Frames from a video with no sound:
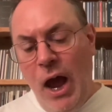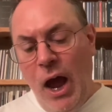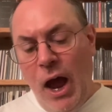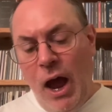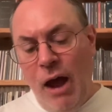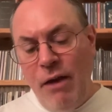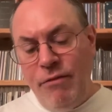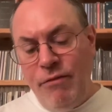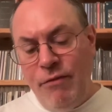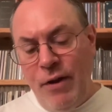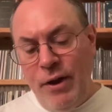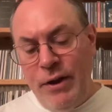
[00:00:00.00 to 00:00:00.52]
I
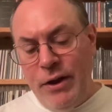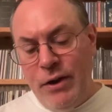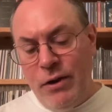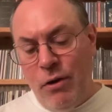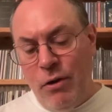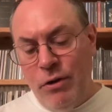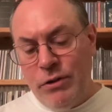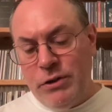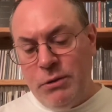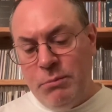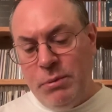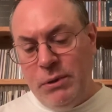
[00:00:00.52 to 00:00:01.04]
find it
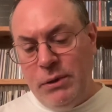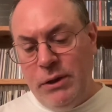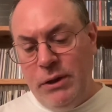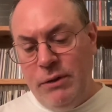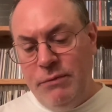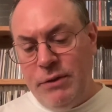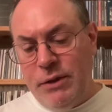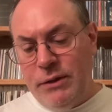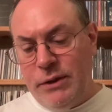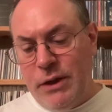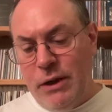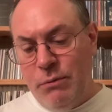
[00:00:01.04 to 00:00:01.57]
hard to believe
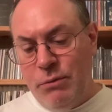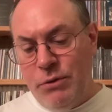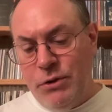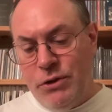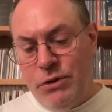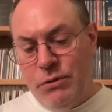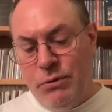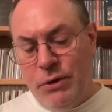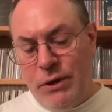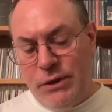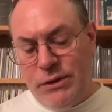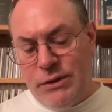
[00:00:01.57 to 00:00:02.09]
that they were
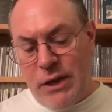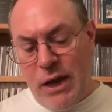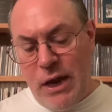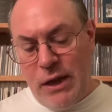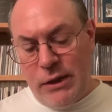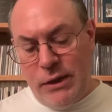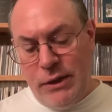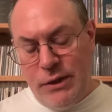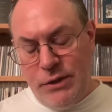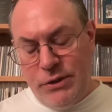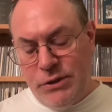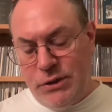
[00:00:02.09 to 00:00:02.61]
doing
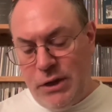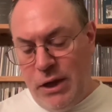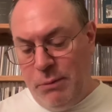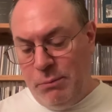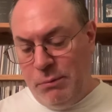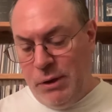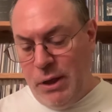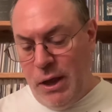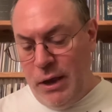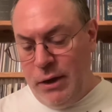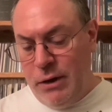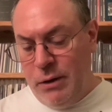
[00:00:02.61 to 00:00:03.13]
exactly the same
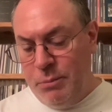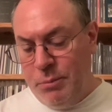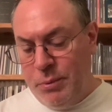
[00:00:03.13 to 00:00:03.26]
lineup,